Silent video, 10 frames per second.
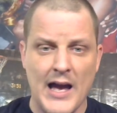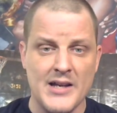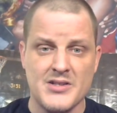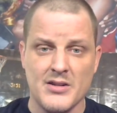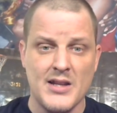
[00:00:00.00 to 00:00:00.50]

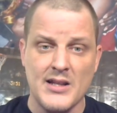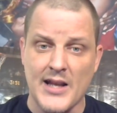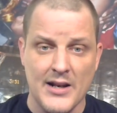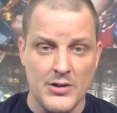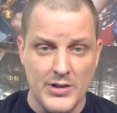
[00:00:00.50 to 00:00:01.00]
I also
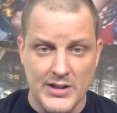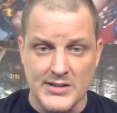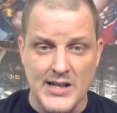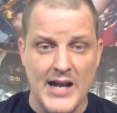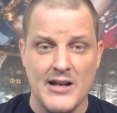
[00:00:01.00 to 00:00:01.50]
think they got to look
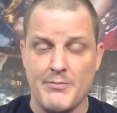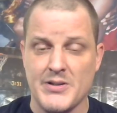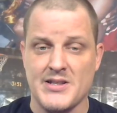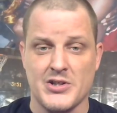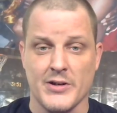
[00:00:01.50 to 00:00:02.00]
at the tight end
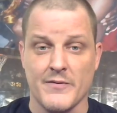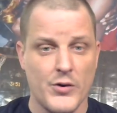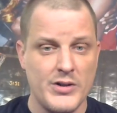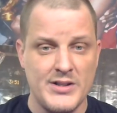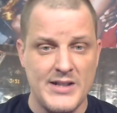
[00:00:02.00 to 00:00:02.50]
position.
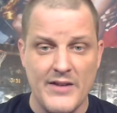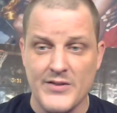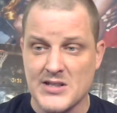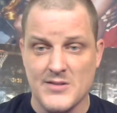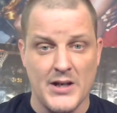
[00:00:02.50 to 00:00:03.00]
Vernon
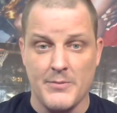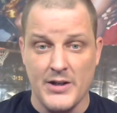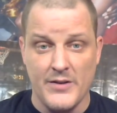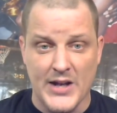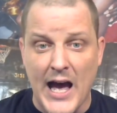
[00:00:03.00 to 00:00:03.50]
Davis has been a
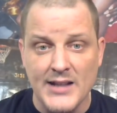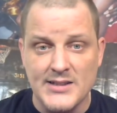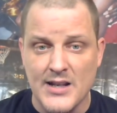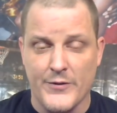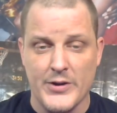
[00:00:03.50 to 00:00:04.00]
bit of a
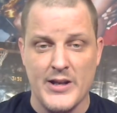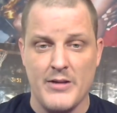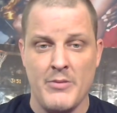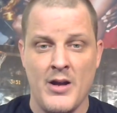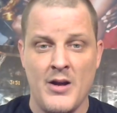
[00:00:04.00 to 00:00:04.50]
godsend for
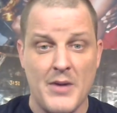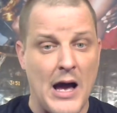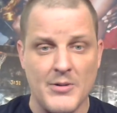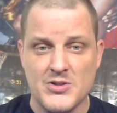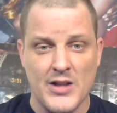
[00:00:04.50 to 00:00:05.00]
them,
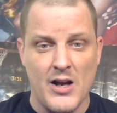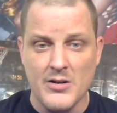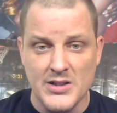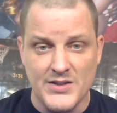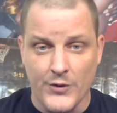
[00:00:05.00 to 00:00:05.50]
but how much
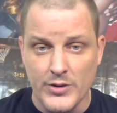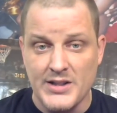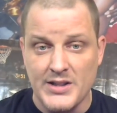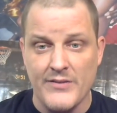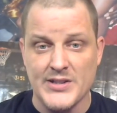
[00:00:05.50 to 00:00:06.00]
longer does
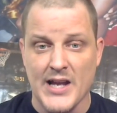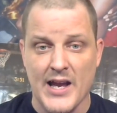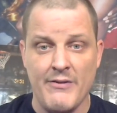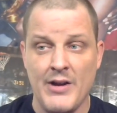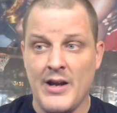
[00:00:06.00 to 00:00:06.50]
Vernon Davis
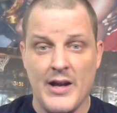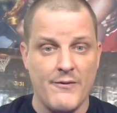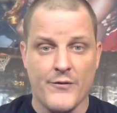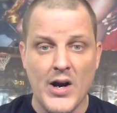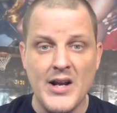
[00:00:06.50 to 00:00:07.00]
have?
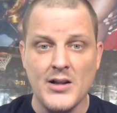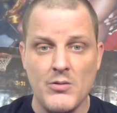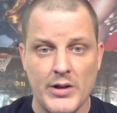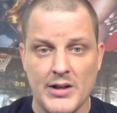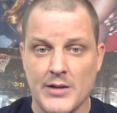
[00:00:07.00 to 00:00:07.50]
And
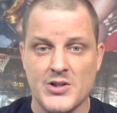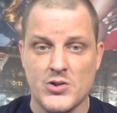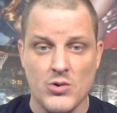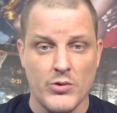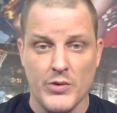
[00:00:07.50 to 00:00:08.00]
frankly, when it comes
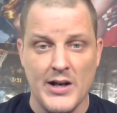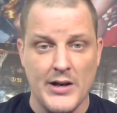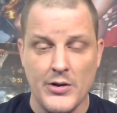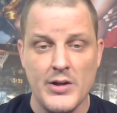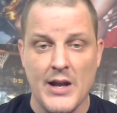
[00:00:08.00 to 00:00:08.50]
to Jordan Reed,
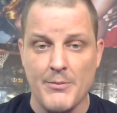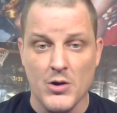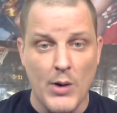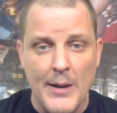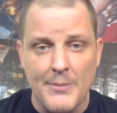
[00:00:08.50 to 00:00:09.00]
I know you gave
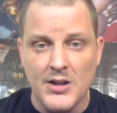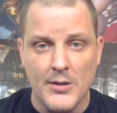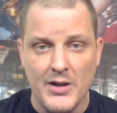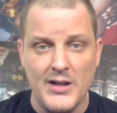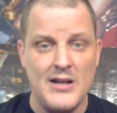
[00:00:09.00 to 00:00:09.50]
him a crap
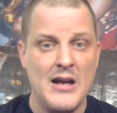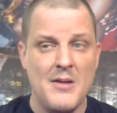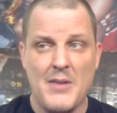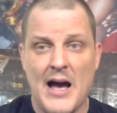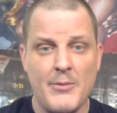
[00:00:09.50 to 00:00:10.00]
ton of money,
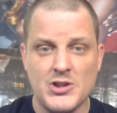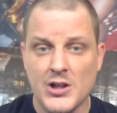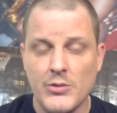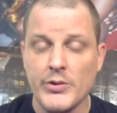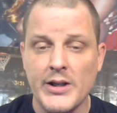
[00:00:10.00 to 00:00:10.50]
but how
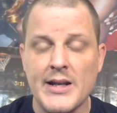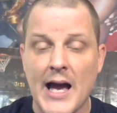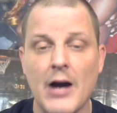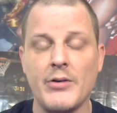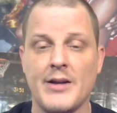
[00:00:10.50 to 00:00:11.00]
much can you really
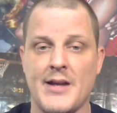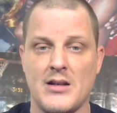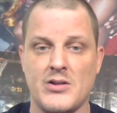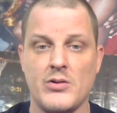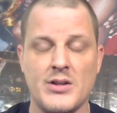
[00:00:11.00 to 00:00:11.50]
count on
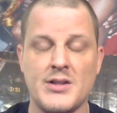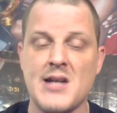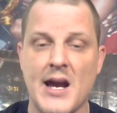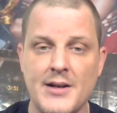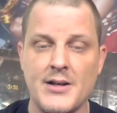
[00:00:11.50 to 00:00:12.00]
that dude? And the
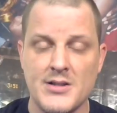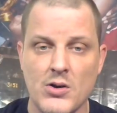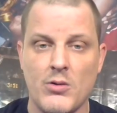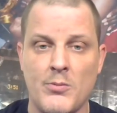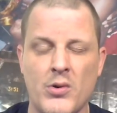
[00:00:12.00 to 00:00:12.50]
tight end is
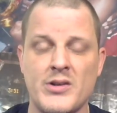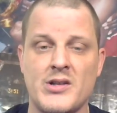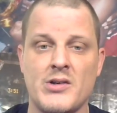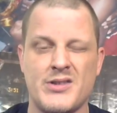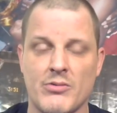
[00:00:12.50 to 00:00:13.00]
so
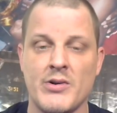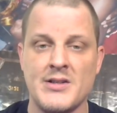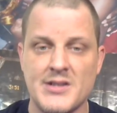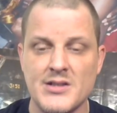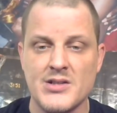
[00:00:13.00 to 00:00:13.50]
important to what the
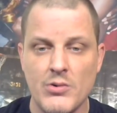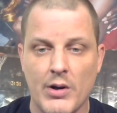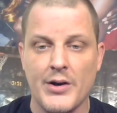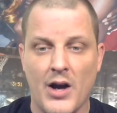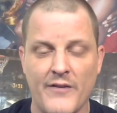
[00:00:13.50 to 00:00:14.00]
Redskins
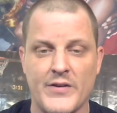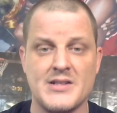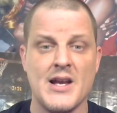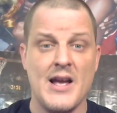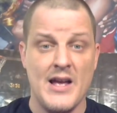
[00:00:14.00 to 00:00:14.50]
do on
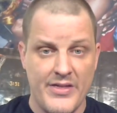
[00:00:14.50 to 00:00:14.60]
offense.